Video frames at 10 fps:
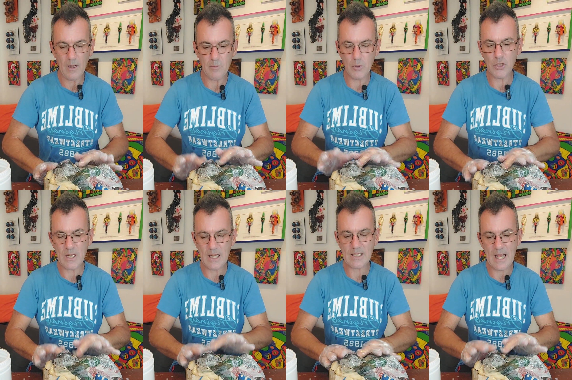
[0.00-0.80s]
I'm
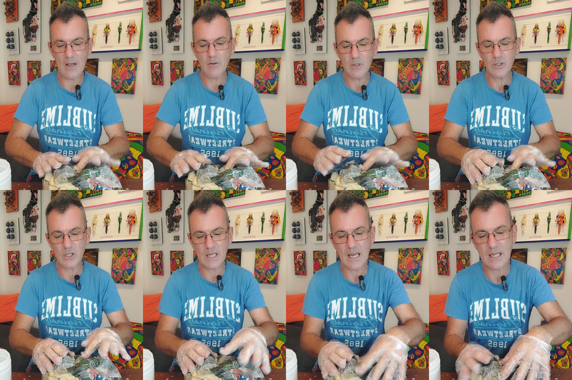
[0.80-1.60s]
pushing that down.
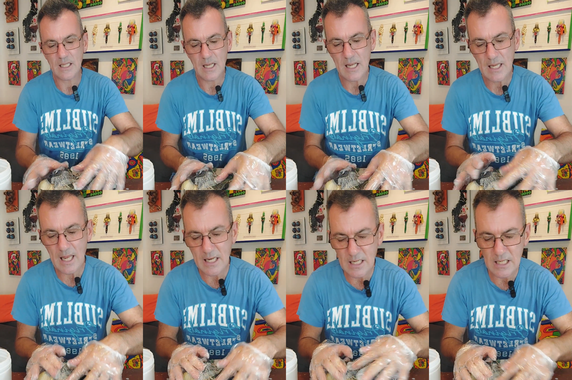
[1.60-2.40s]
Just get it
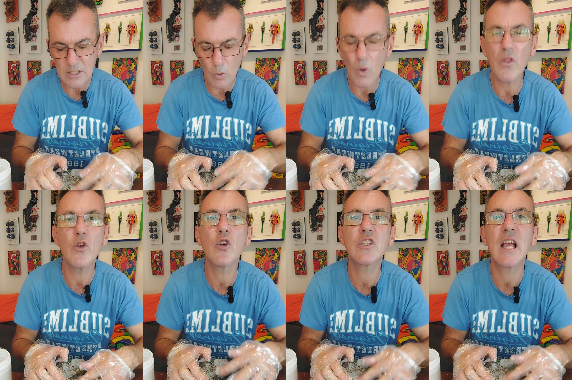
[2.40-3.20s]
into all
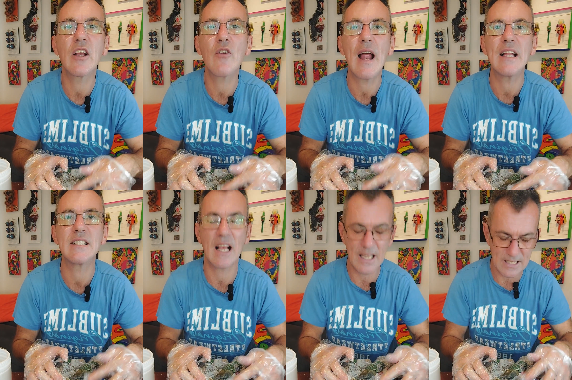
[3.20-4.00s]
the nooks and
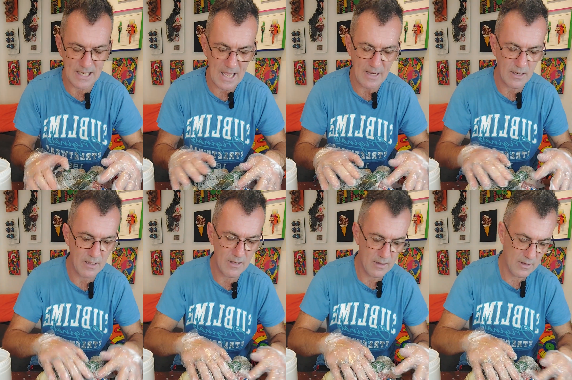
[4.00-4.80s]
crannies, like I said.
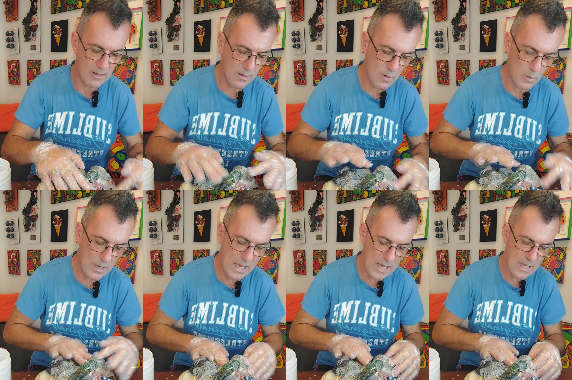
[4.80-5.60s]

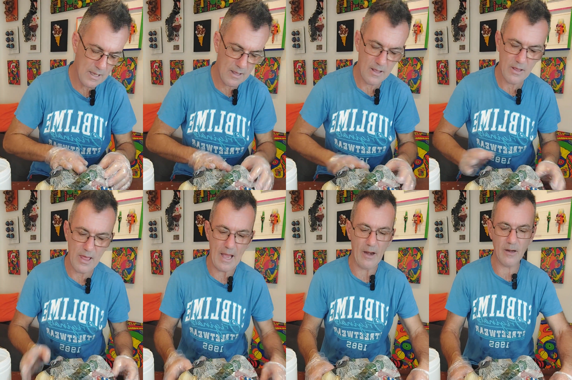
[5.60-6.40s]
Okay,
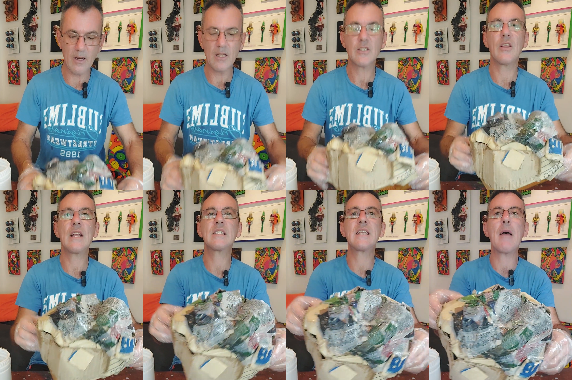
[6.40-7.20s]
there. So
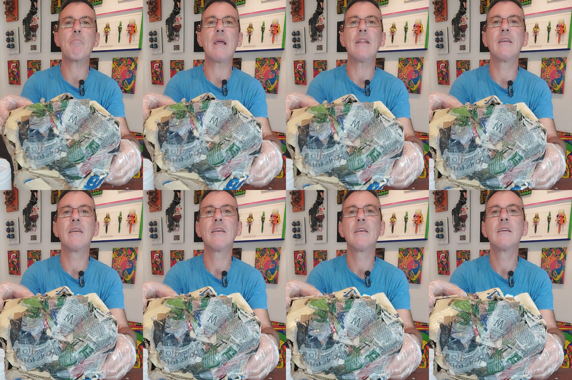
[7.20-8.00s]
that's that bit.
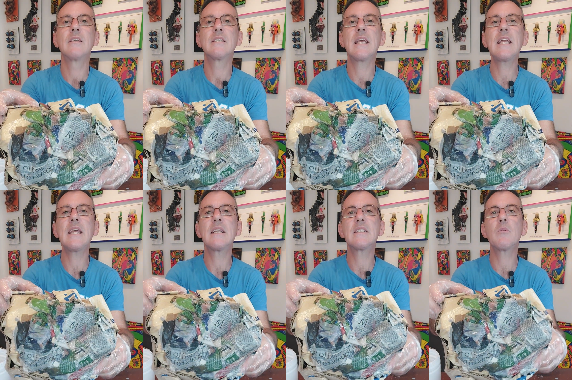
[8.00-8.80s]

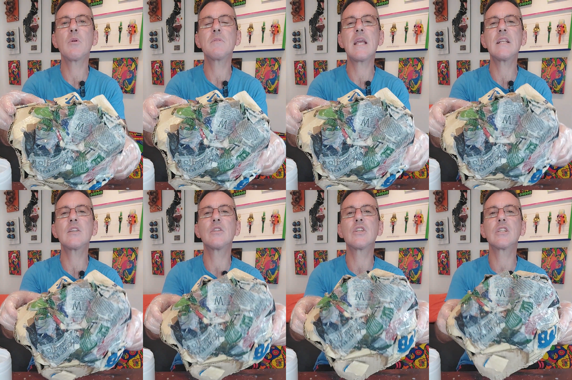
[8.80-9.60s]
See what I'm saying?
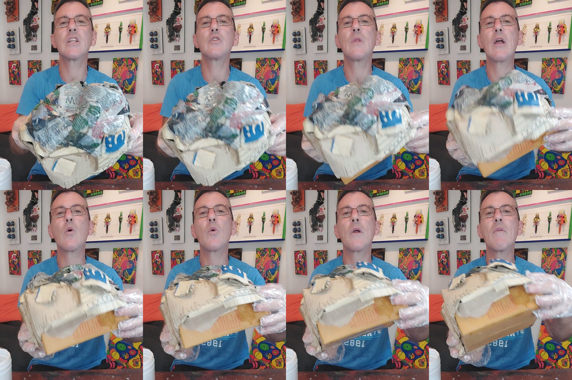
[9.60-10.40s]
So I'm just going to do that
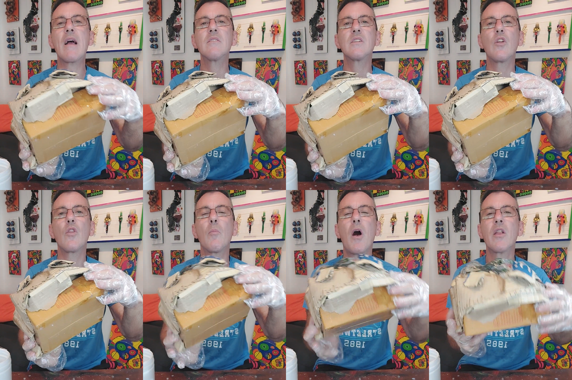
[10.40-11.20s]
all the way around and
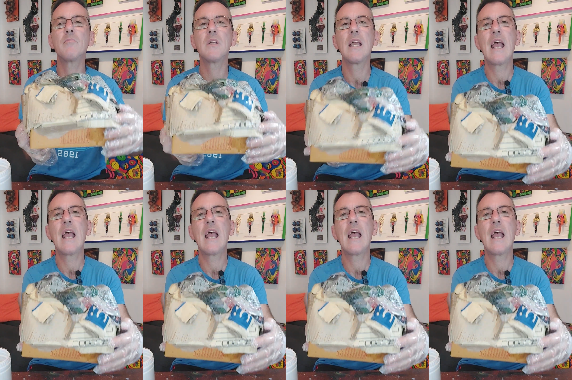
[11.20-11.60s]
on the bottom.